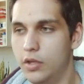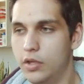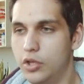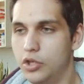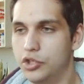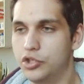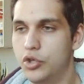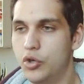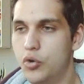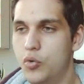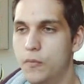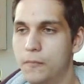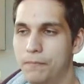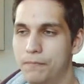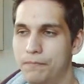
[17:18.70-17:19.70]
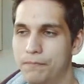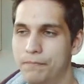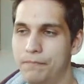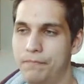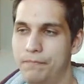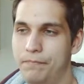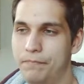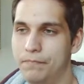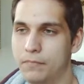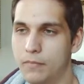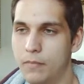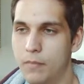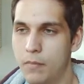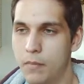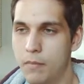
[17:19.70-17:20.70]
So
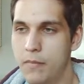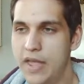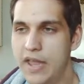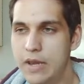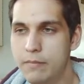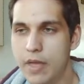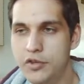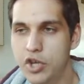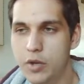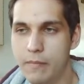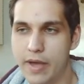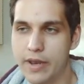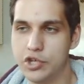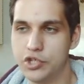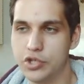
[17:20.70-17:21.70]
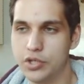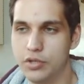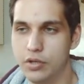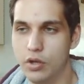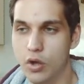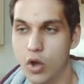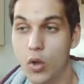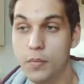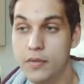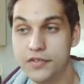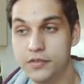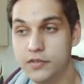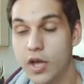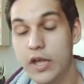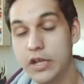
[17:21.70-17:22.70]
main menu manager, on
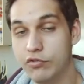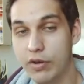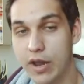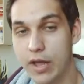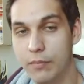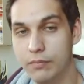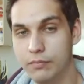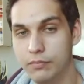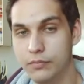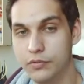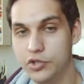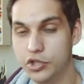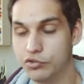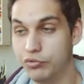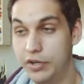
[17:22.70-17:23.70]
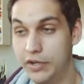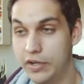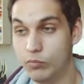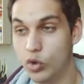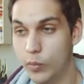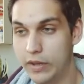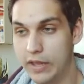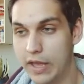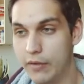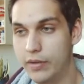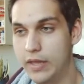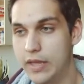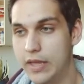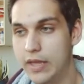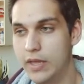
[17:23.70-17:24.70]
this diagram, just reading what we have
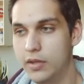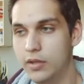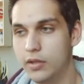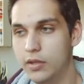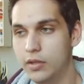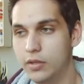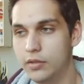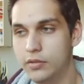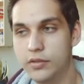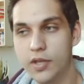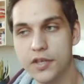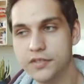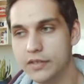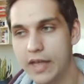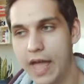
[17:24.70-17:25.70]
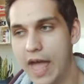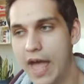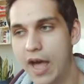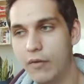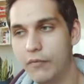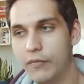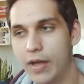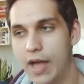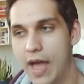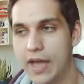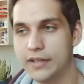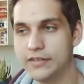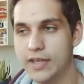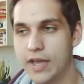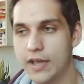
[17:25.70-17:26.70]
here, doesn't have
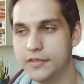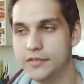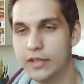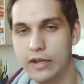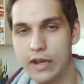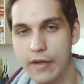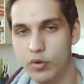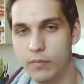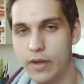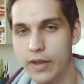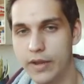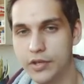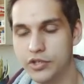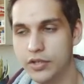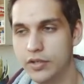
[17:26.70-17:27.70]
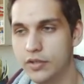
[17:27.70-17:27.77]
access to level manager.